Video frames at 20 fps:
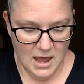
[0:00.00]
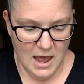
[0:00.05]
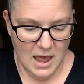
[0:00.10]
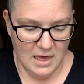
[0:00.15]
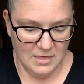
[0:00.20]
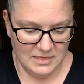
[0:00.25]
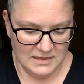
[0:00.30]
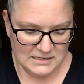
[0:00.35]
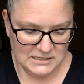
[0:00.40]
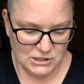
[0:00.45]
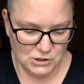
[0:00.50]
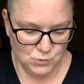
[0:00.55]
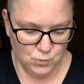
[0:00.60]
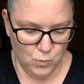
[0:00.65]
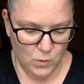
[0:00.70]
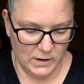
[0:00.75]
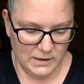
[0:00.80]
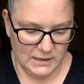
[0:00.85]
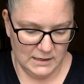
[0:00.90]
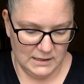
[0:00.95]
And this is
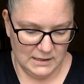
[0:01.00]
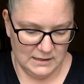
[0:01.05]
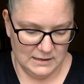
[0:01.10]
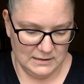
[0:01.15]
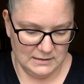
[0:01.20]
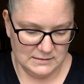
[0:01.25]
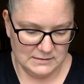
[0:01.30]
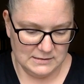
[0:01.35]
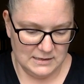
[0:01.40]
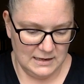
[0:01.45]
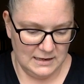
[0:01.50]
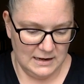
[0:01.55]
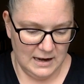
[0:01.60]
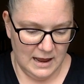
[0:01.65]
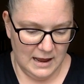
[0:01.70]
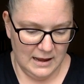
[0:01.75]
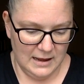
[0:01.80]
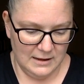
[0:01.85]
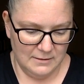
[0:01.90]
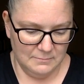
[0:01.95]
what it is. And
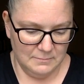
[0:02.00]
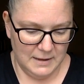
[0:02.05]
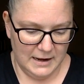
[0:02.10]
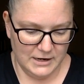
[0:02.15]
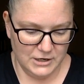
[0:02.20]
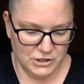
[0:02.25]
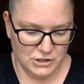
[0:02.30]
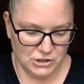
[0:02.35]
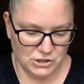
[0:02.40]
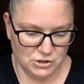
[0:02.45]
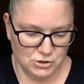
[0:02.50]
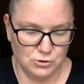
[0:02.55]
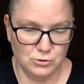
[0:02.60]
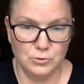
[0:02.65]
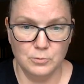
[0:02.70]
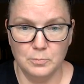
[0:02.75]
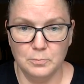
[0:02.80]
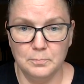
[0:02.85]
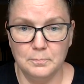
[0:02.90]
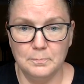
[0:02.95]
I managed
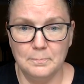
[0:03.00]
to